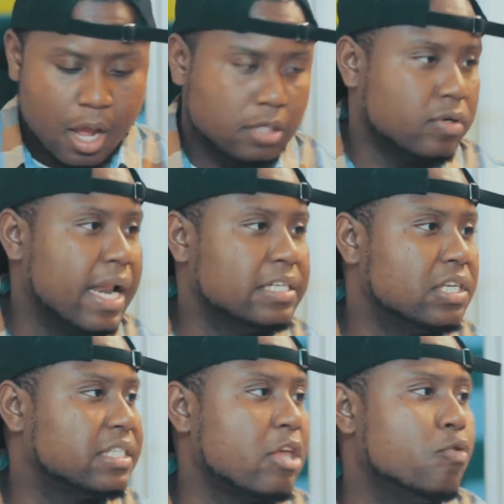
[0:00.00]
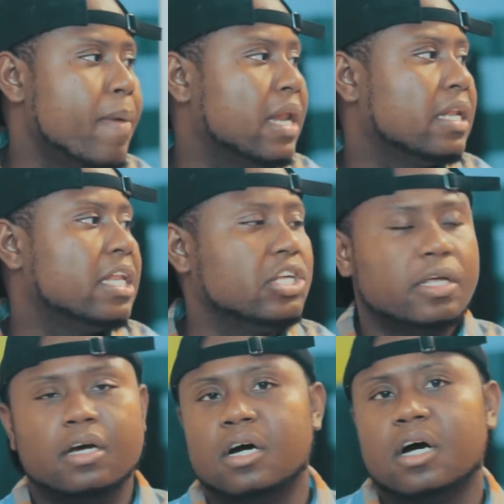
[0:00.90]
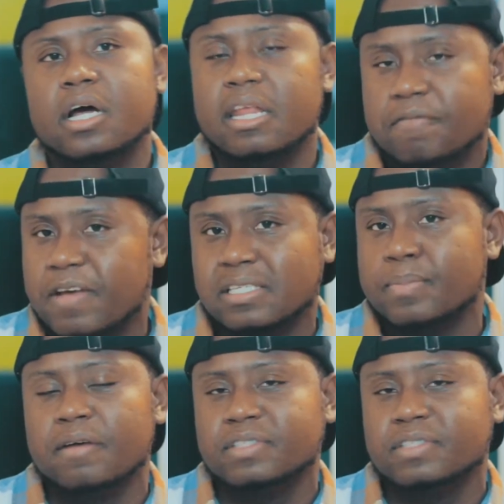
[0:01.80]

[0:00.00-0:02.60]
So let's just say you made an investment